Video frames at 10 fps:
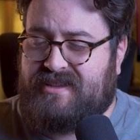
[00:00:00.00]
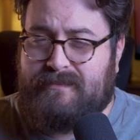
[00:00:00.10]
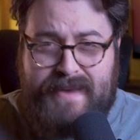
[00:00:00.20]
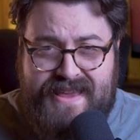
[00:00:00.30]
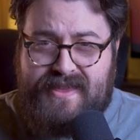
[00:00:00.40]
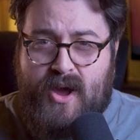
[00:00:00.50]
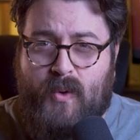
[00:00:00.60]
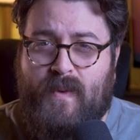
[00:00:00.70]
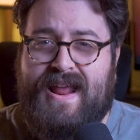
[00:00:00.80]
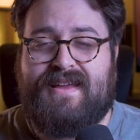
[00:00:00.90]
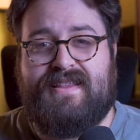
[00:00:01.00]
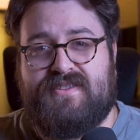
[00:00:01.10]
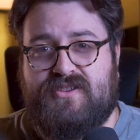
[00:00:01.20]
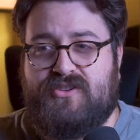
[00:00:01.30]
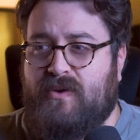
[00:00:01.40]
To me, though, when I
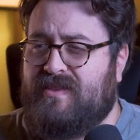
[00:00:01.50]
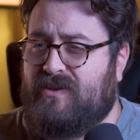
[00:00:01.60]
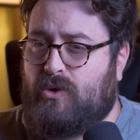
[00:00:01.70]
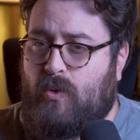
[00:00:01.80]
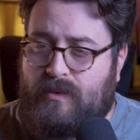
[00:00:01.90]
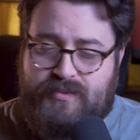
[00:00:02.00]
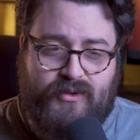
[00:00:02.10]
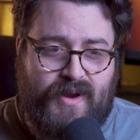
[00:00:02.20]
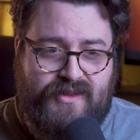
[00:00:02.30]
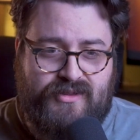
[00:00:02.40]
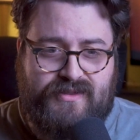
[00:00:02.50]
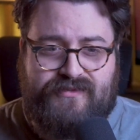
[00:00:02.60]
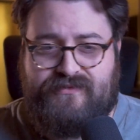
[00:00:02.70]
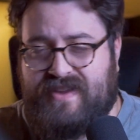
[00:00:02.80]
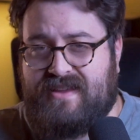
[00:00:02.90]
listen to it, the chord progressions
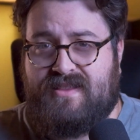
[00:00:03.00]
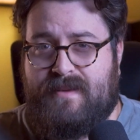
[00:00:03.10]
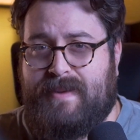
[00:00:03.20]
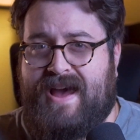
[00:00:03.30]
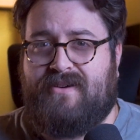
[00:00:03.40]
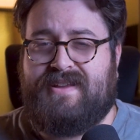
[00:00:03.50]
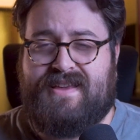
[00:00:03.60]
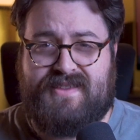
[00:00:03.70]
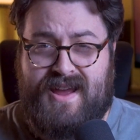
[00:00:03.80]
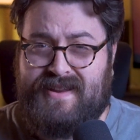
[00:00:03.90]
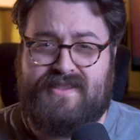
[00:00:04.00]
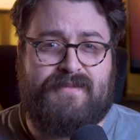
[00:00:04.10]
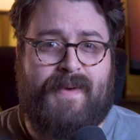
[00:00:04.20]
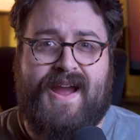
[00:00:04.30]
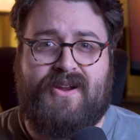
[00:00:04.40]
feel about as
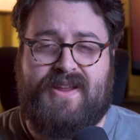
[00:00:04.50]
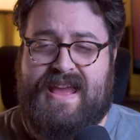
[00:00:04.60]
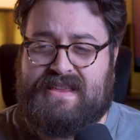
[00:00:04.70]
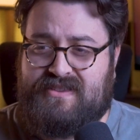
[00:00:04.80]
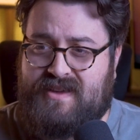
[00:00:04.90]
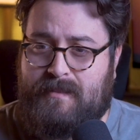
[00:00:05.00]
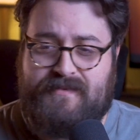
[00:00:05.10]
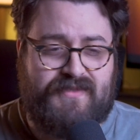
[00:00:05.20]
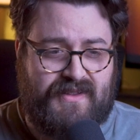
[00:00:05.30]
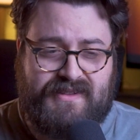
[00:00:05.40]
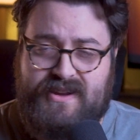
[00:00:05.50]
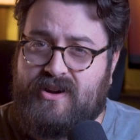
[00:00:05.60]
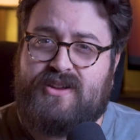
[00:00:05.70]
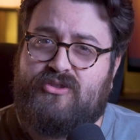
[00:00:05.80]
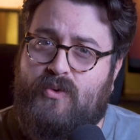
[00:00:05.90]
uninspired as some of the
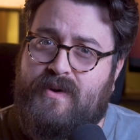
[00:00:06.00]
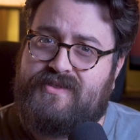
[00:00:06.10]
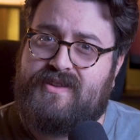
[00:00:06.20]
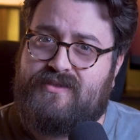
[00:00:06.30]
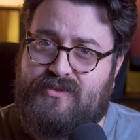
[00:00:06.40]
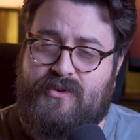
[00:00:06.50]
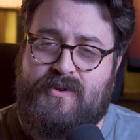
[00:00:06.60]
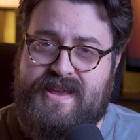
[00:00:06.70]
lyric choices through